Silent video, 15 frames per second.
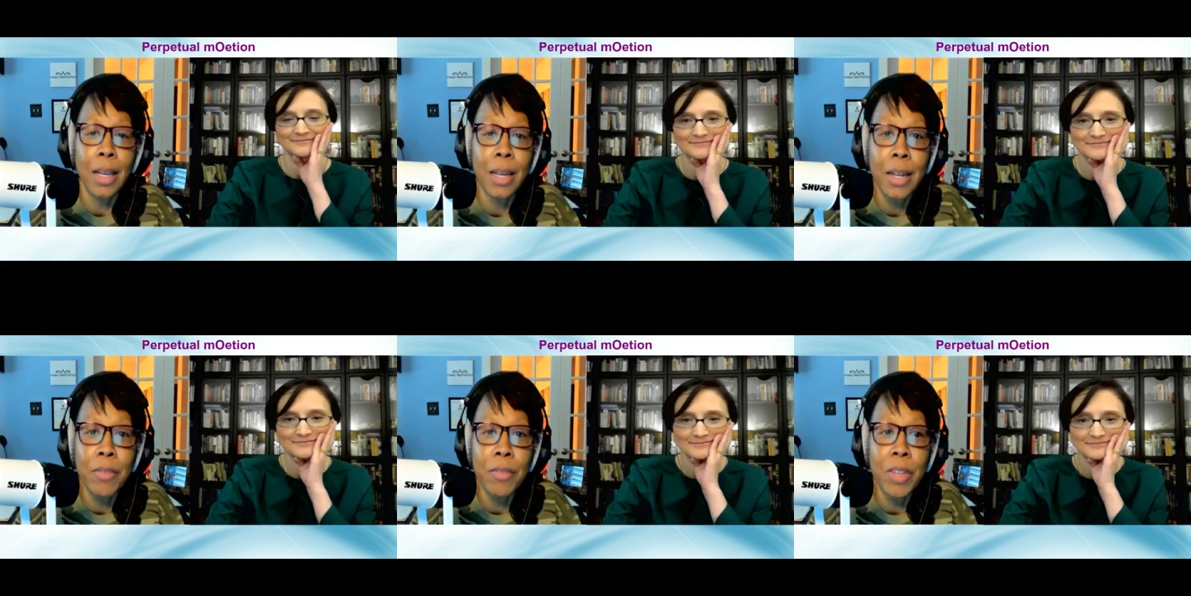
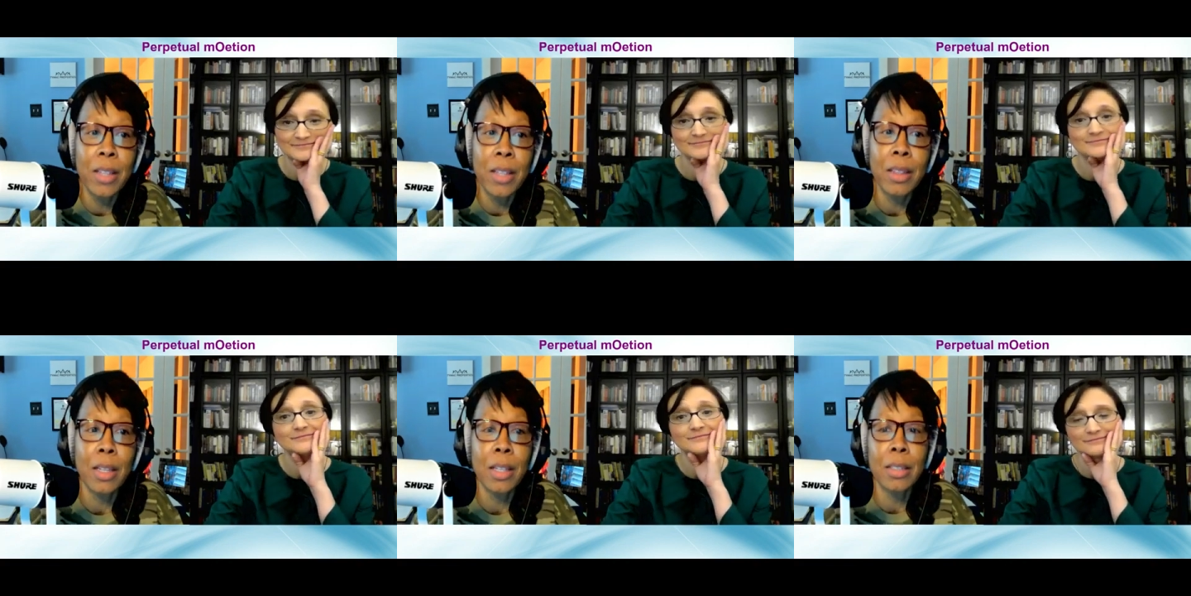Speaker 1: and
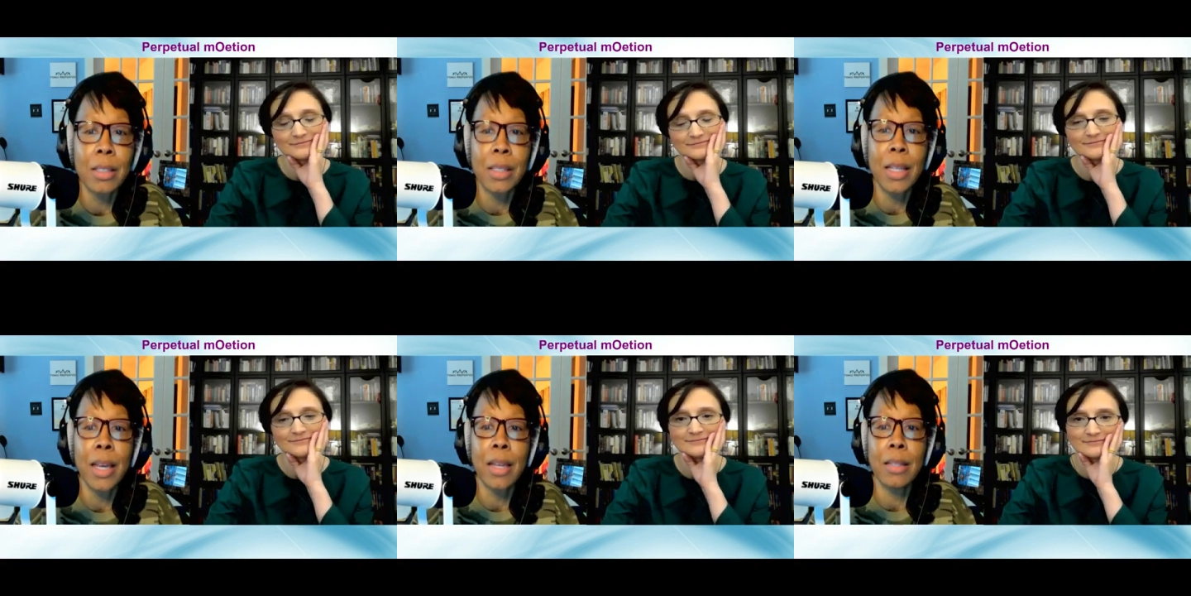even the
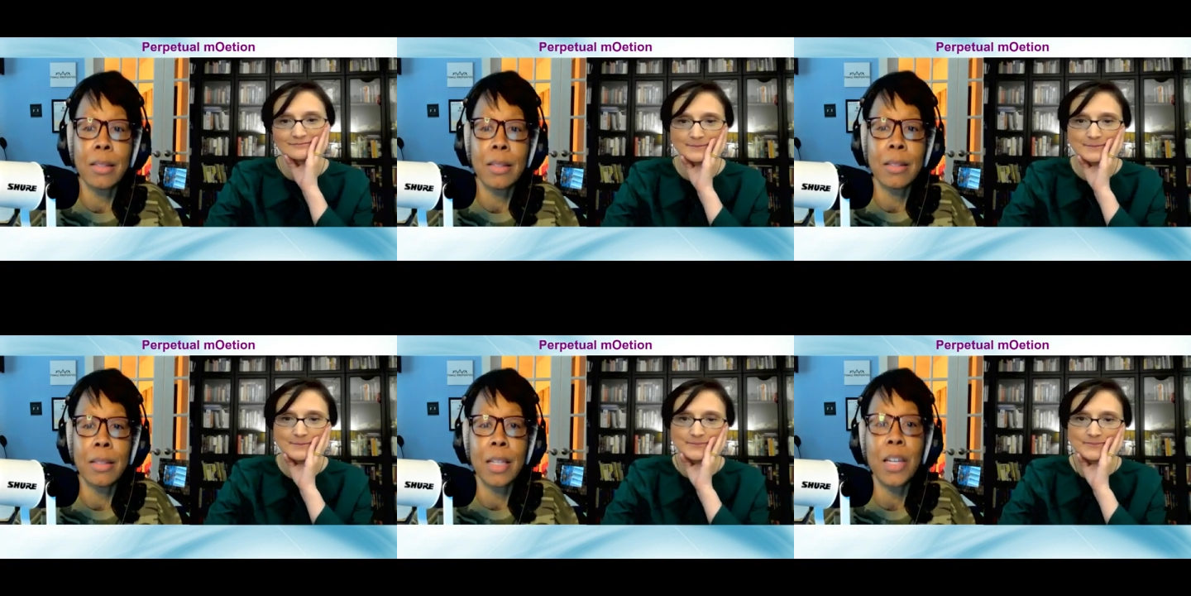things
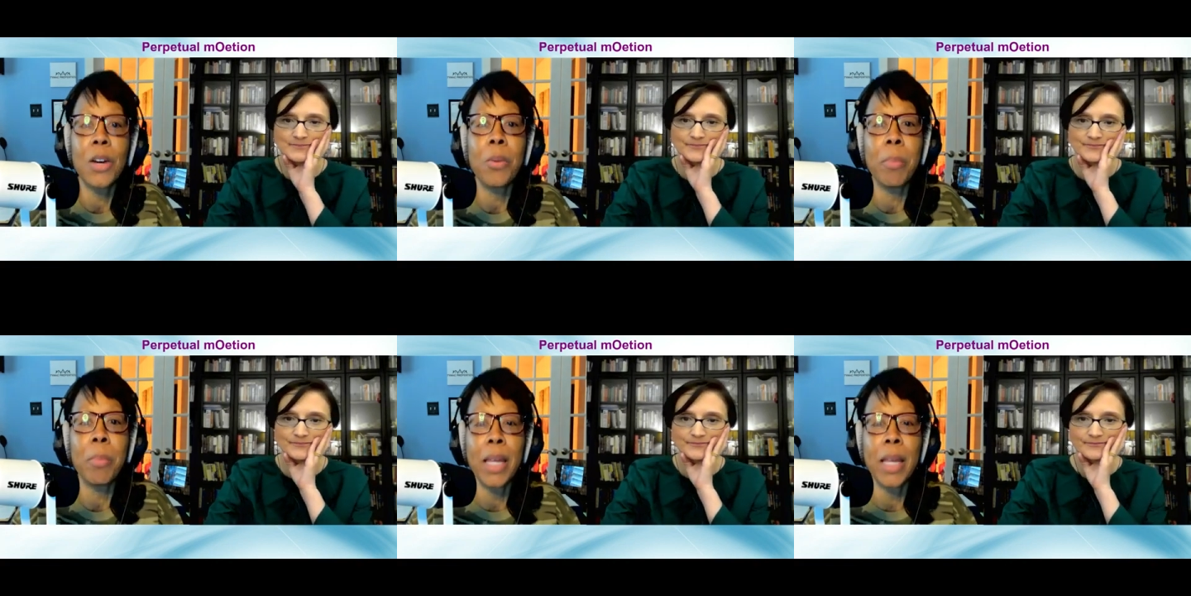they
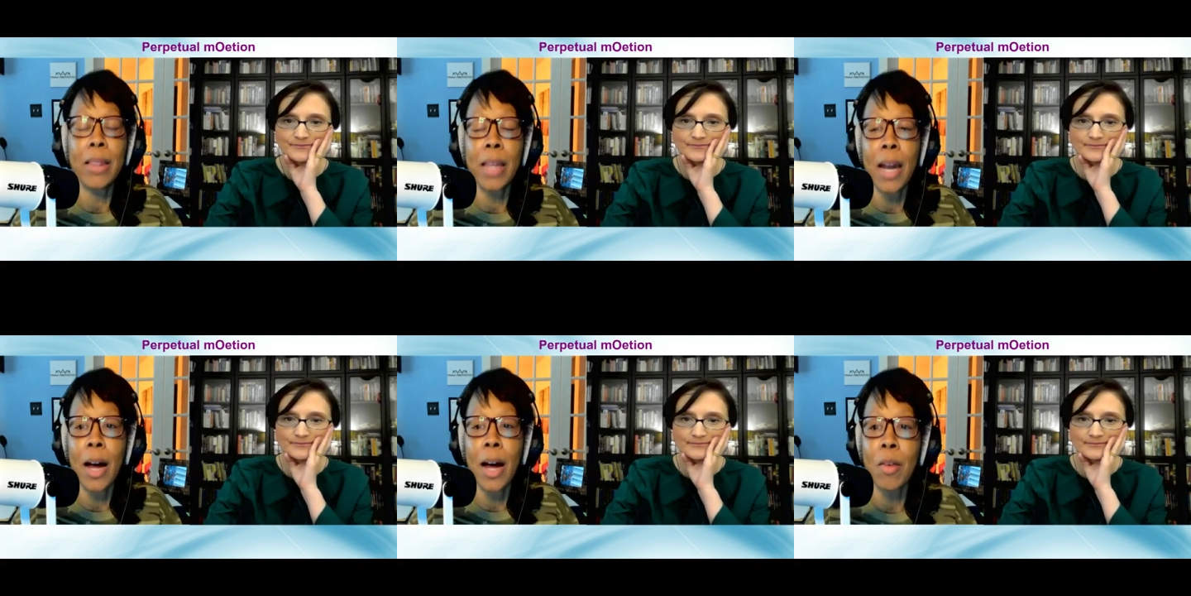tell
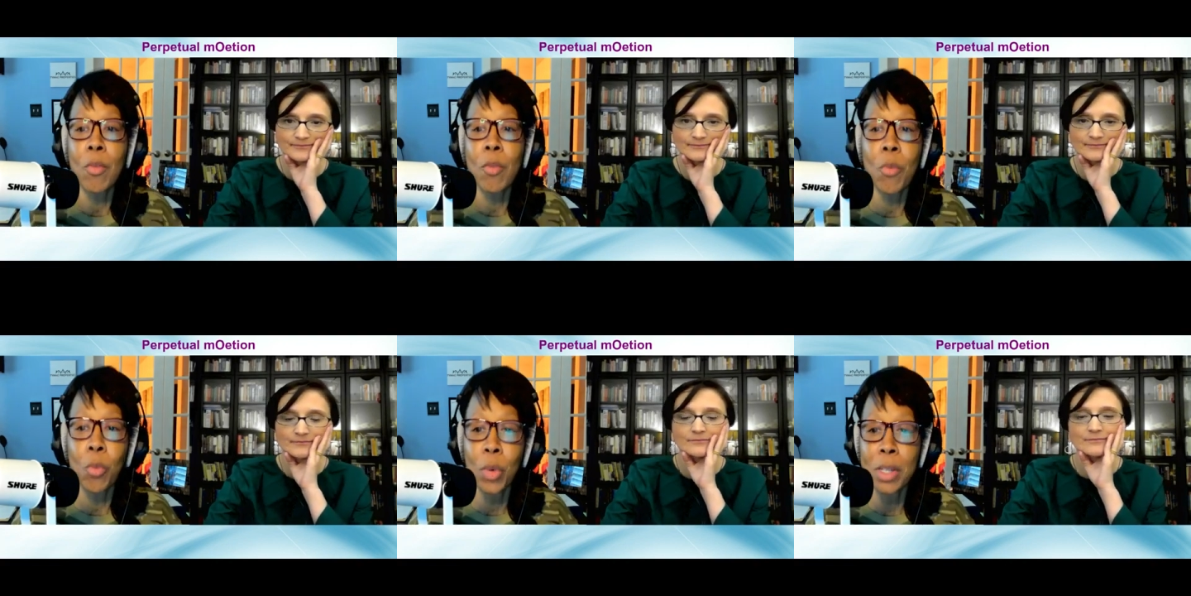me that
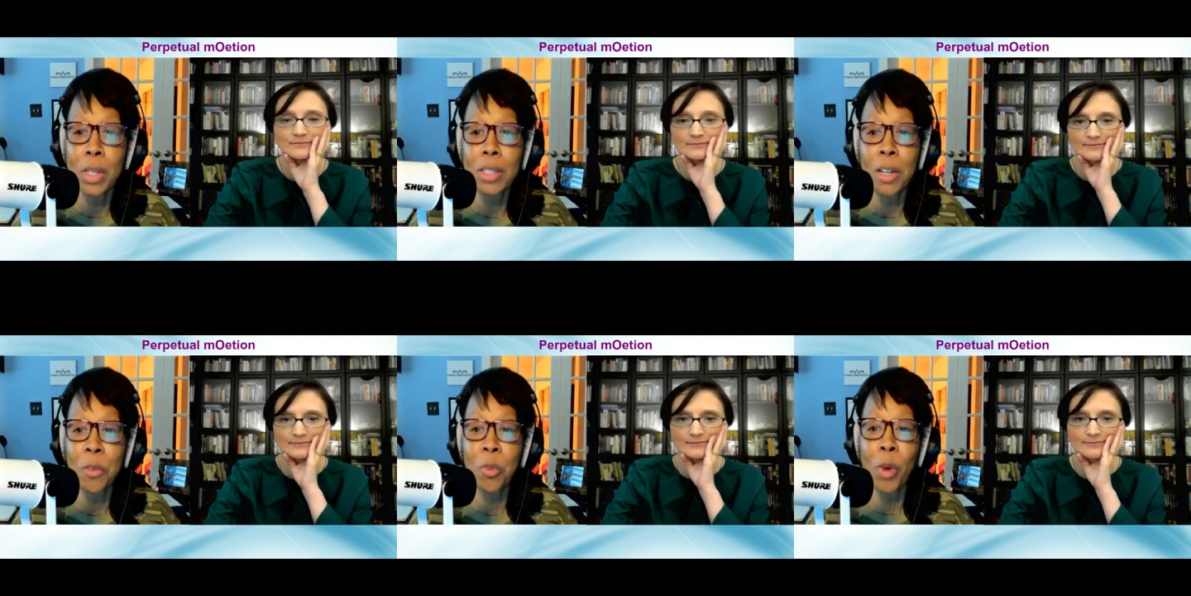I
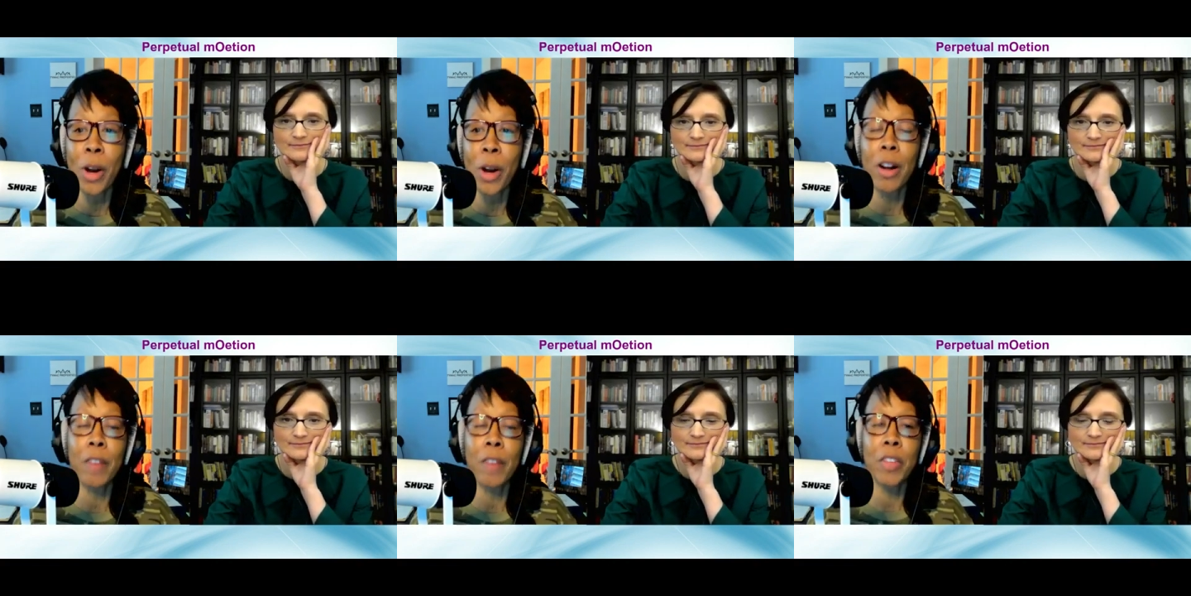wasn't
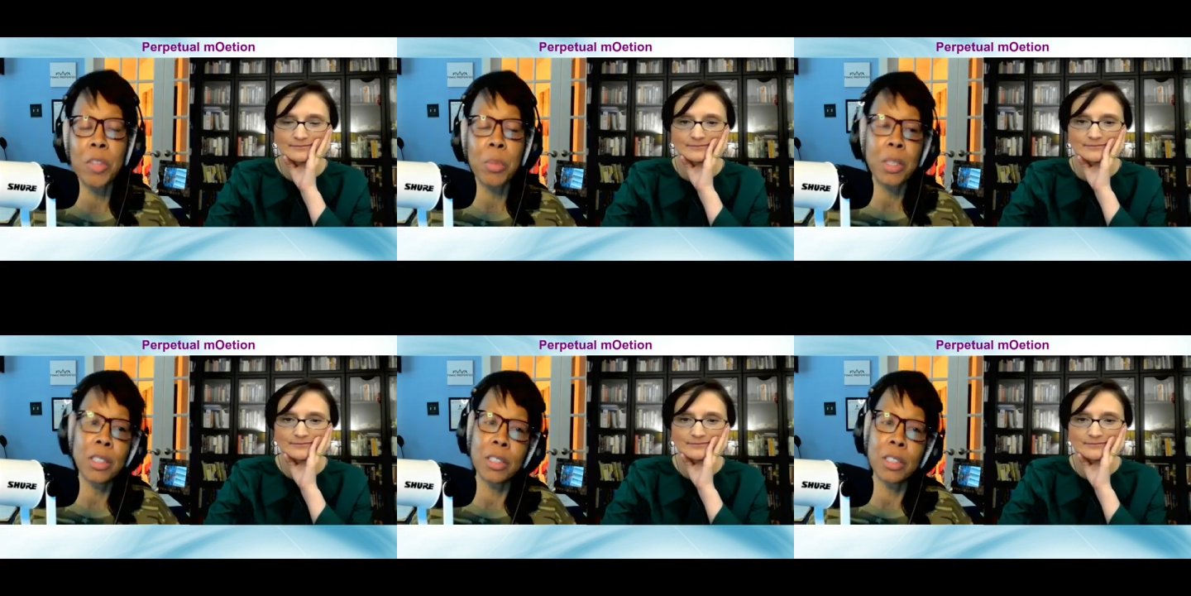aware
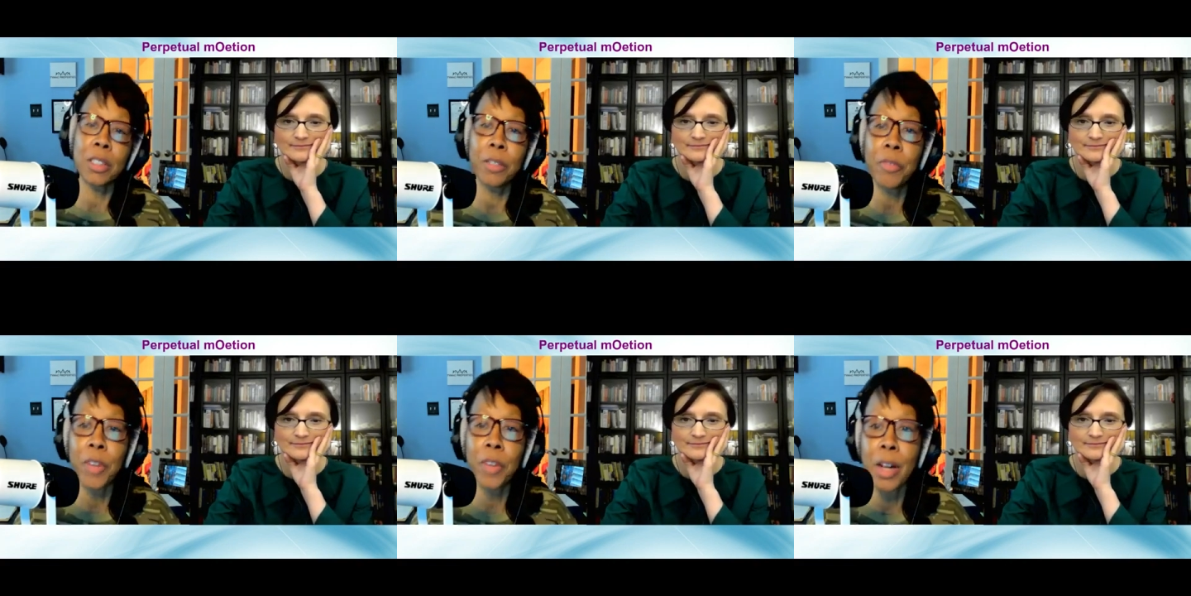of, as
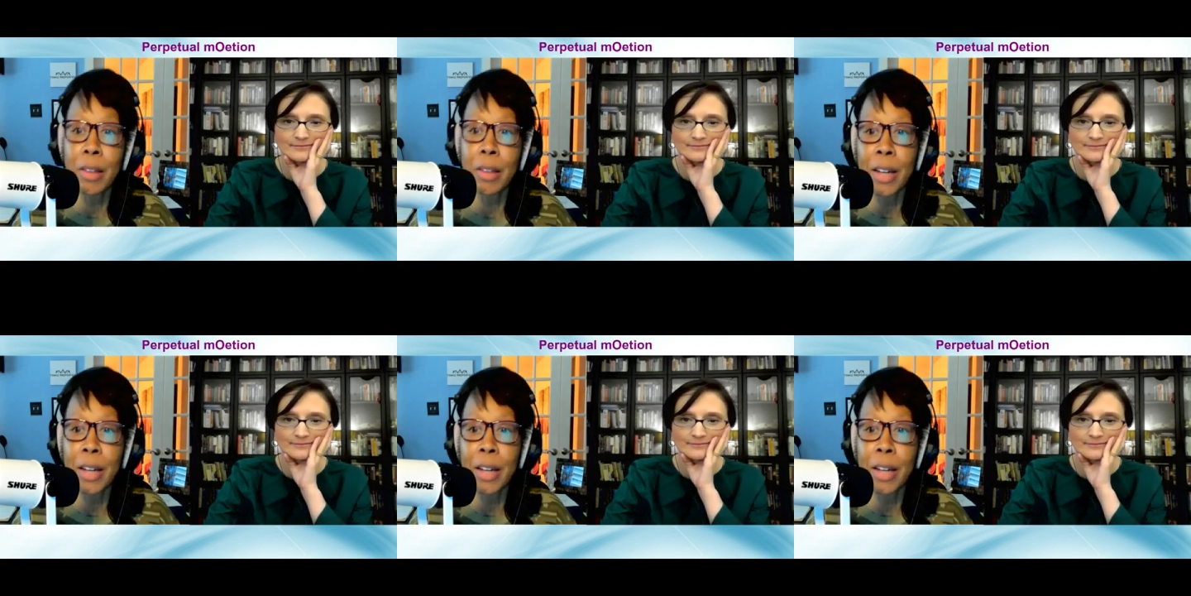much as their